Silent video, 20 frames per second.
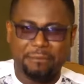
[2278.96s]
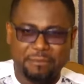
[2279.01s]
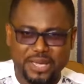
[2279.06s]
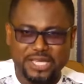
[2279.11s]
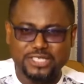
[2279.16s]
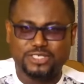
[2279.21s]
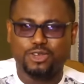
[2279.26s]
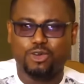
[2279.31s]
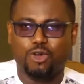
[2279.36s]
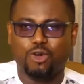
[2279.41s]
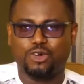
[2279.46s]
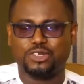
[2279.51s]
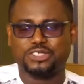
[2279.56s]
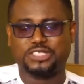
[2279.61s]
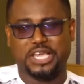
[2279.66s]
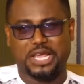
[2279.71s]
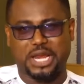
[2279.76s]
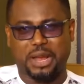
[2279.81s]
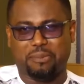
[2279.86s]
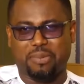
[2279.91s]
base
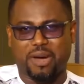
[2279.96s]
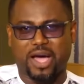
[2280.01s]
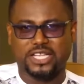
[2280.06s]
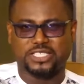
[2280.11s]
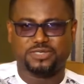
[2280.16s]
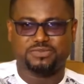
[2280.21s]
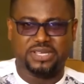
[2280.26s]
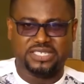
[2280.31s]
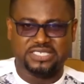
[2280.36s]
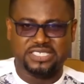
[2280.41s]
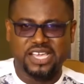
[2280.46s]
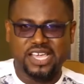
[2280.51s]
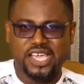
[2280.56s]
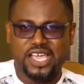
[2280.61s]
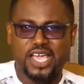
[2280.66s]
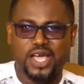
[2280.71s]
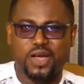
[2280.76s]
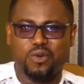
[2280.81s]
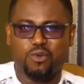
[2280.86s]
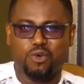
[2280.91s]
lodge and apartment,
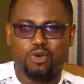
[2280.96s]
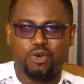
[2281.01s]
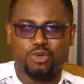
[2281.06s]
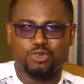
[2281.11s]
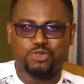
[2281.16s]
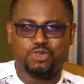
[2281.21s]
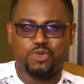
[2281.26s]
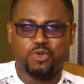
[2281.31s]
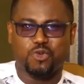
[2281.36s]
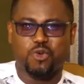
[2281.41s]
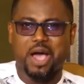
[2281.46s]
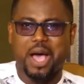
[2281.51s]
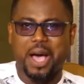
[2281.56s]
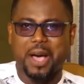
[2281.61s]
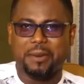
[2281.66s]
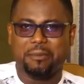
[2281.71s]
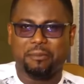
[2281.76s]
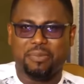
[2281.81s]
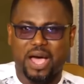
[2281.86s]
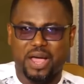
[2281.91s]
Ewo
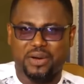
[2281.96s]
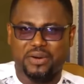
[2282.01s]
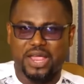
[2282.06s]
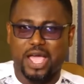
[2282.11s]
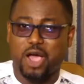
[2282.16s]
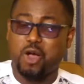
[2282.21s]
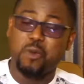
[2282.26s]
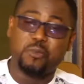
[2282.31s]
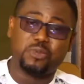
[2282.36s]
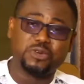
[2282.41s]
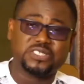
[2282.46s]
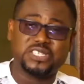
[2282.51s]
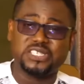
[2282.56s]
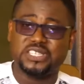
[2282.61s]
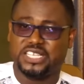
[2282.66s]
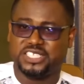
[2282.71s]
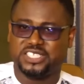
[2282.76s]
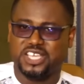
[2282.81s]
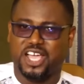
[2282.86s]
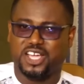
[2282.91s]
Nungwa barrier, opposite
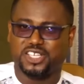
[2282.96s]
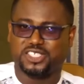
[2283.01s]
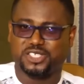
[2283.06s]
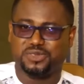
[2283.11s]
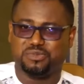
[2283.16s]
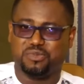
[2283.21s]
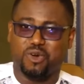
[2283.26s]
the junction